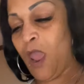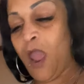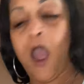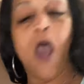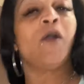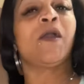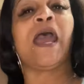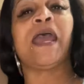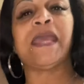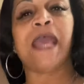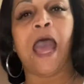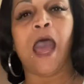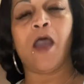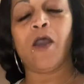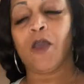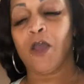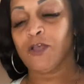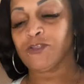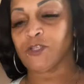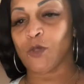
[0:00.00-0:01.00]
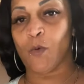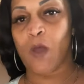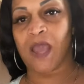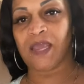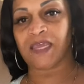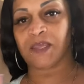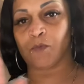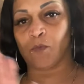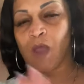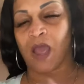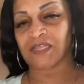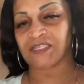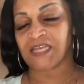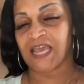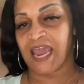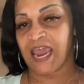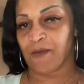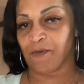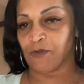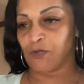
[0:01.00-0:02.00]
Okay, y'all. So while, while
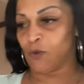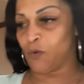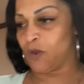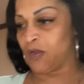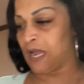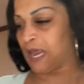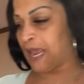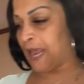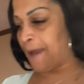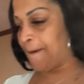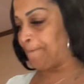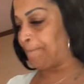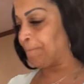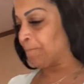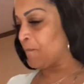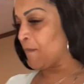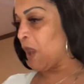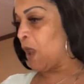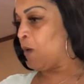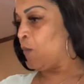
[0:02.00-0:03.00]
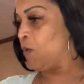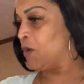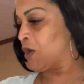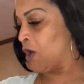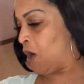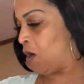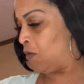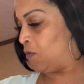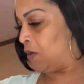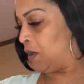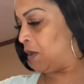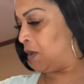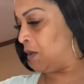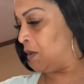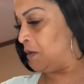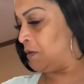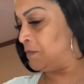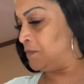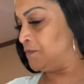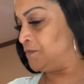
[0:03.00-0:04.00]
Teri doing that, we going to,
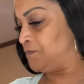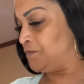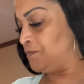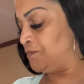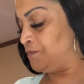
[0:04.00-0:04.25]
um,